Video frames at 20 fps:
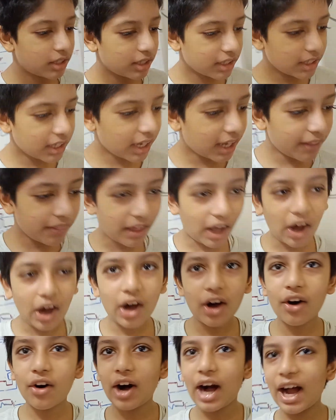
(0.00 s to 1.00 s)
Yeah,
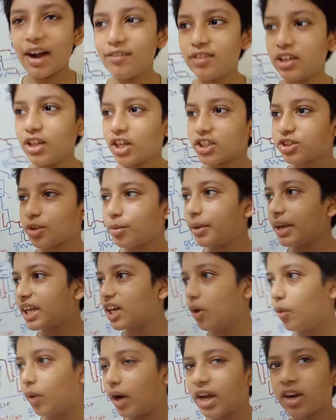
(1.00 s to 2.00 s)
now I will also
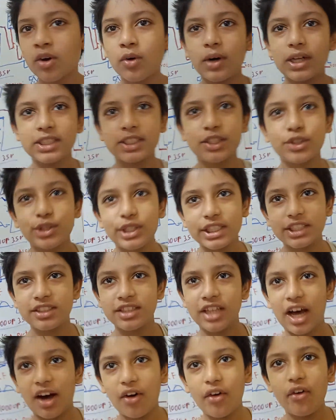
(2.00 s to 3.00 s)
make a 101 series
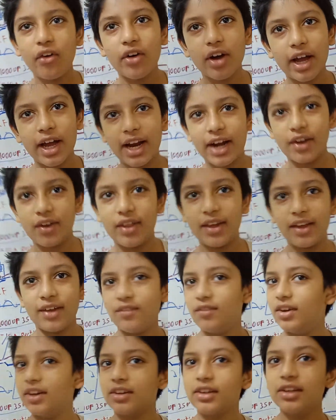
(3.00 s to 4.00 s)
now, and
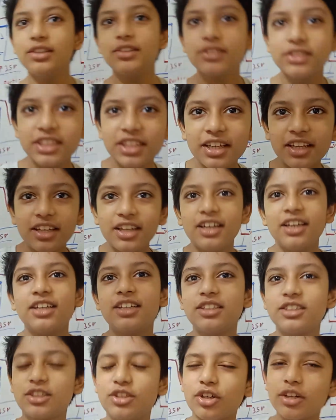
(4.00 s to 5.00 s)
then we're going to see.
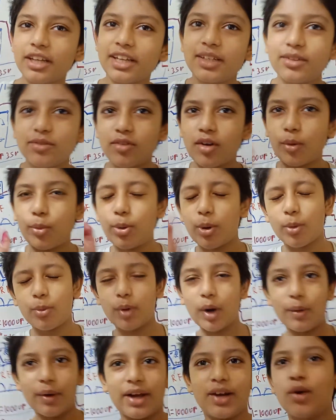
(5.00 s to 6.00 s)
Today's
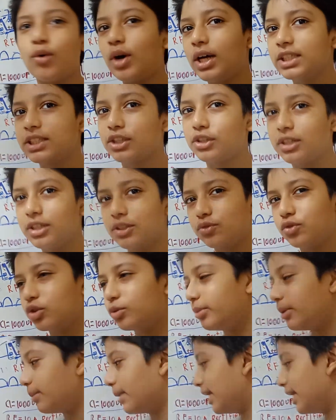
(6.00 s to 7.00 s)
101 series will be